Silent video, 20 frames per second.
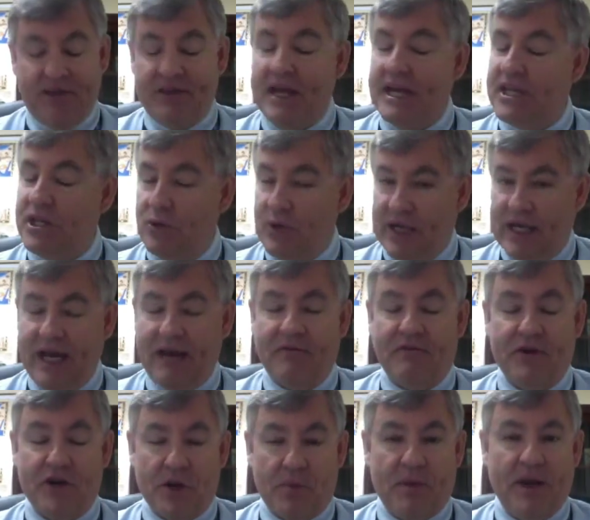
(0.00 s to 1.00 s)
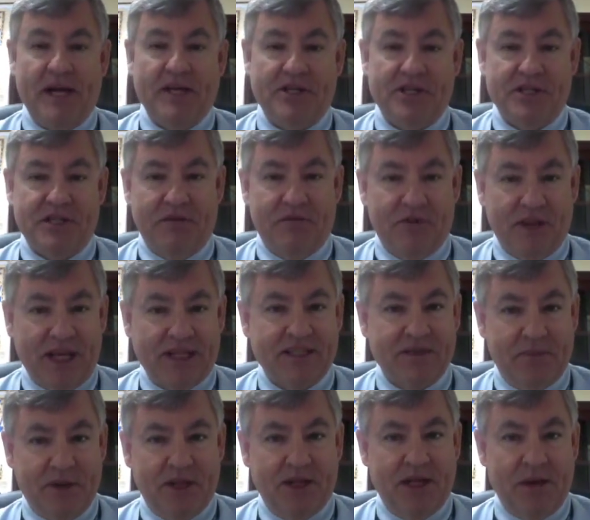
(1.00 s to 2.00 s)
Thank you again for your patience and
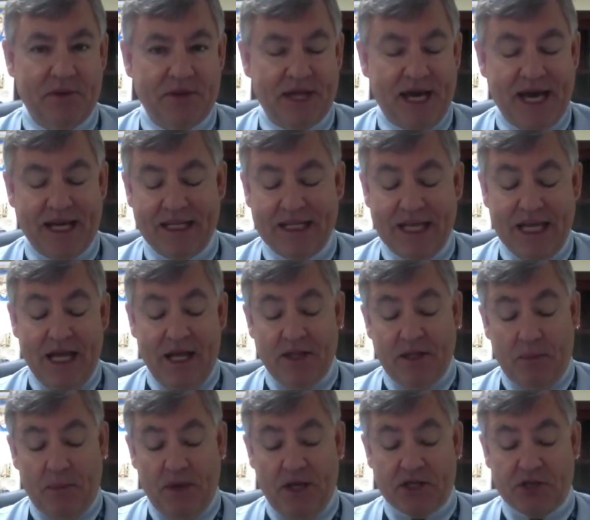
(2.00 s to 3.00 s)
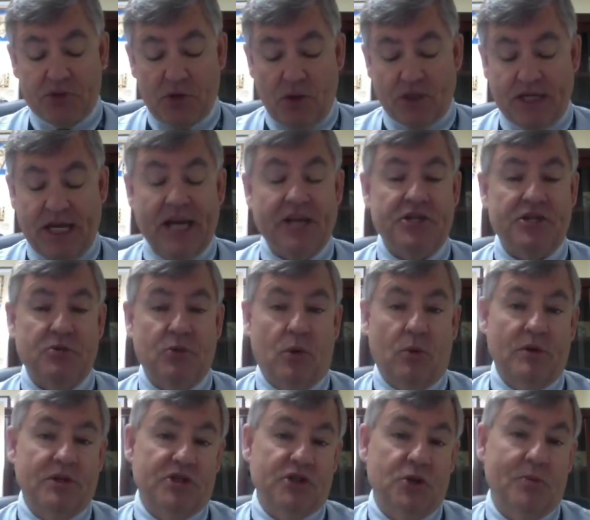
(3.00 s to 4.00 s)
flexibility with that. The pitch rotation will
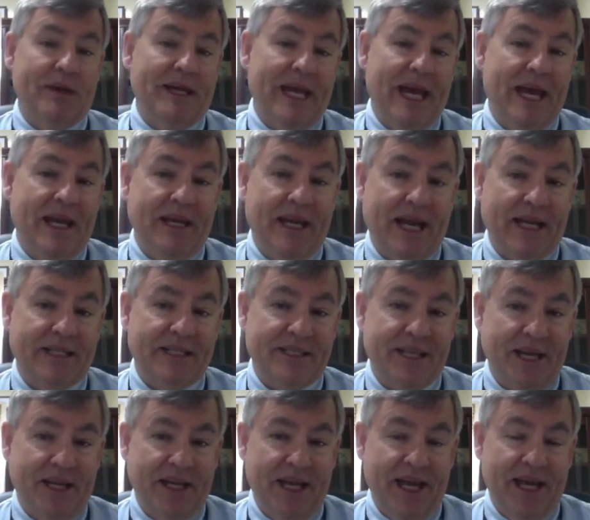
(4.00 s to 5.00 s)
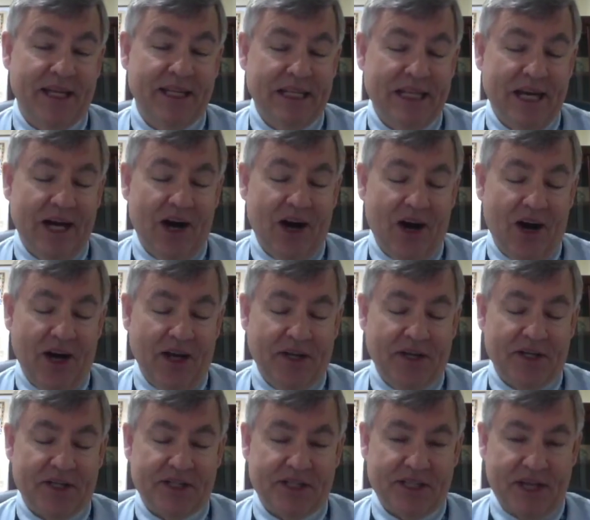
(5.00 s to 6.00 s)
resume again next Sunday on
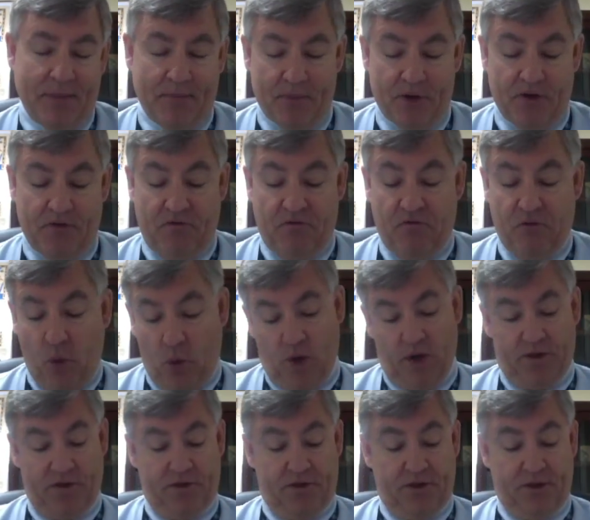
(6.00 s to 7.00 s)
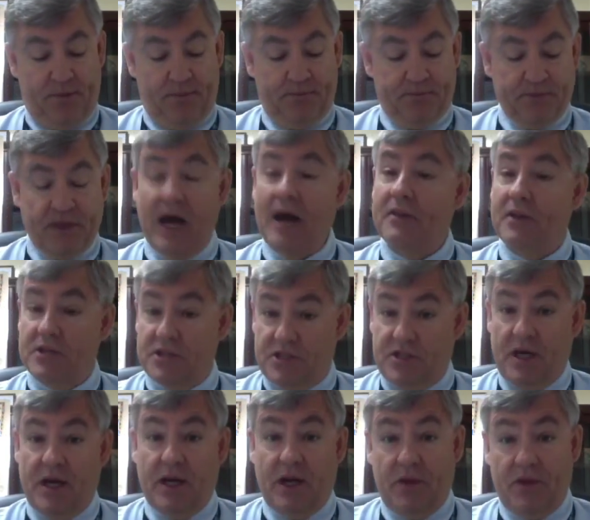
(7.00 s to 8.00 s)
December 4th. Uh, there's
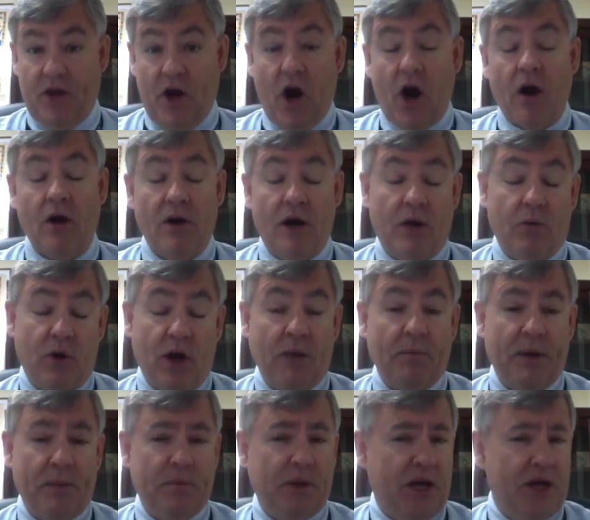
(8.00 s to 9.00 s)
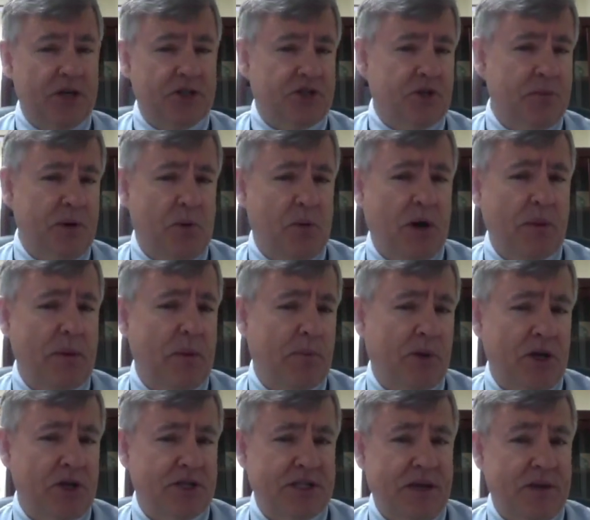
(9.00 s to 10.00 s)
uh, there are uh, rugby players should be rugby
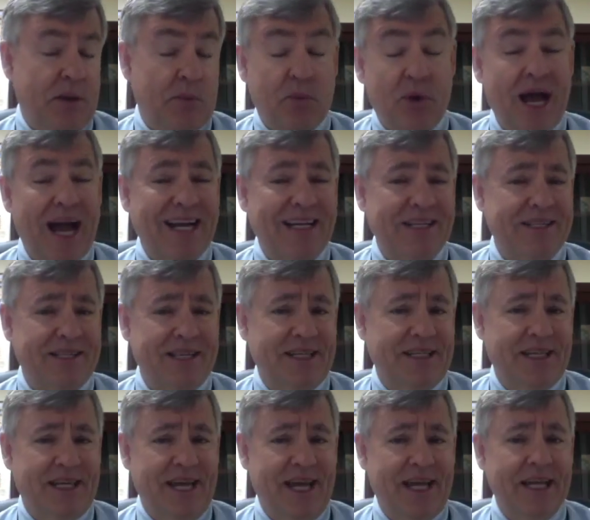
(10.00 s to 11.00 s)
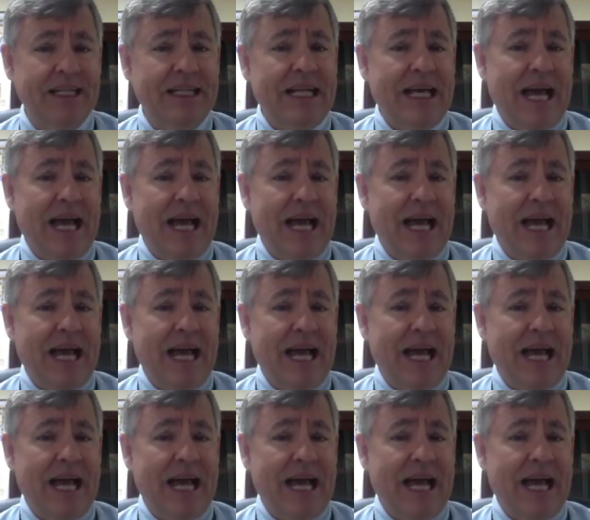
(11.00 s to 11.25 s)
players down there practicing today